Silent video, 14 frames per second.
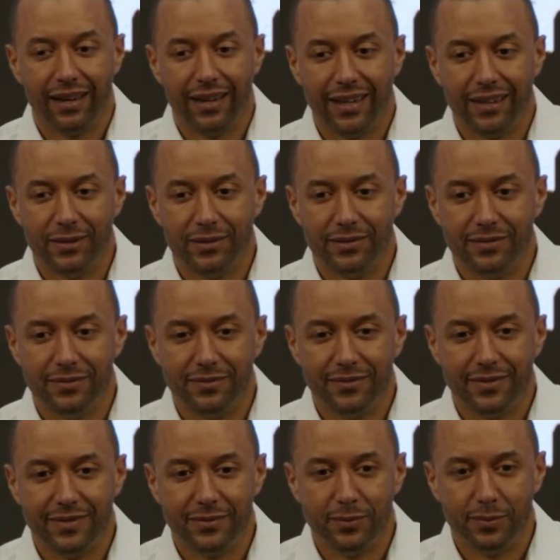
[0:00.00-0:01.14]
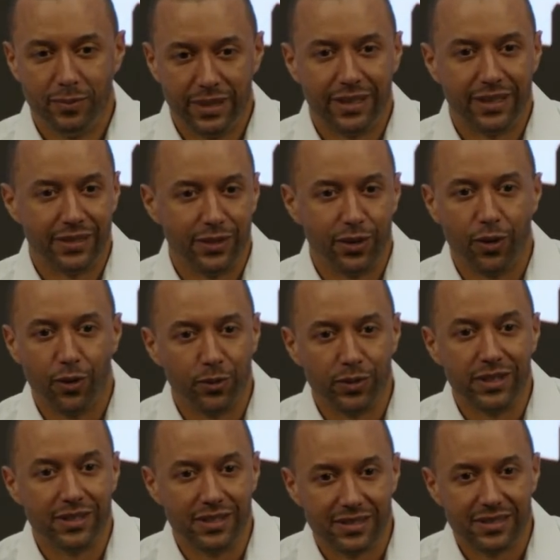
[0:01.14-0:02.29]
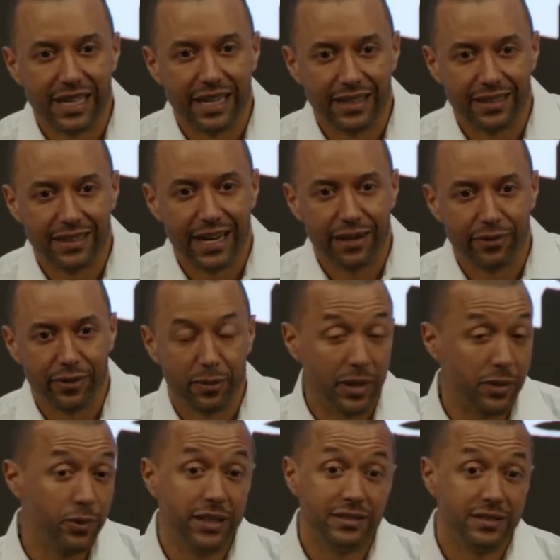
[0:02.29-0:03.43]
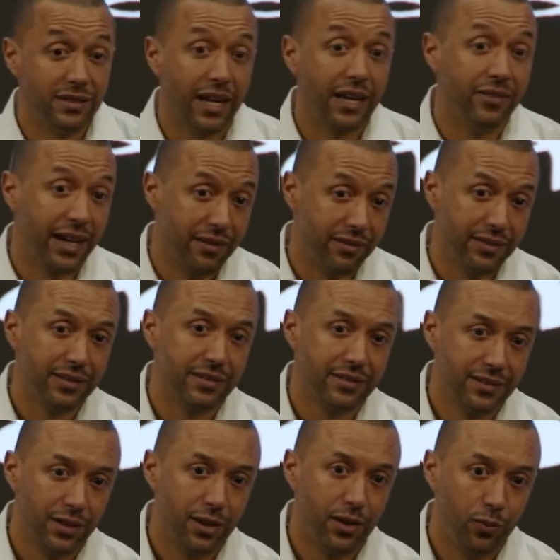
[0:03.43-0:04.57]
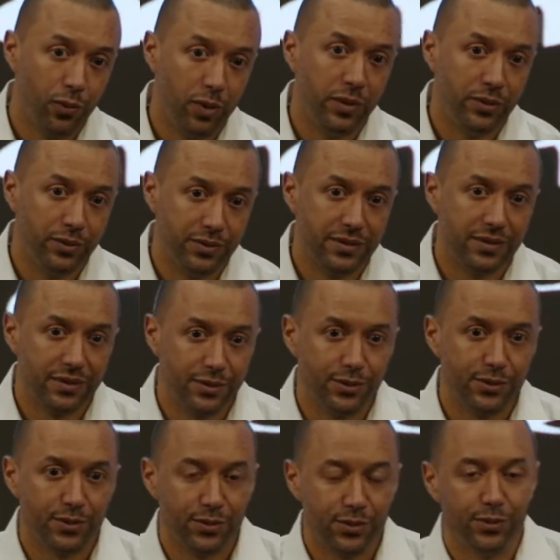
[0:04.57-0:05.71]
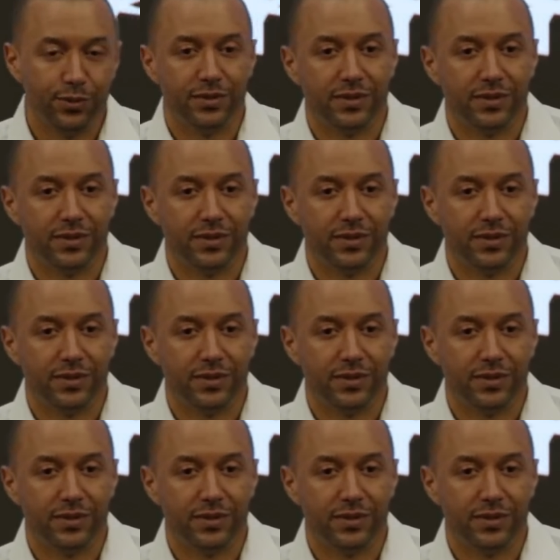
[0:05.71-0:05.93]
And being the second African-American, we still haven't had a woman who's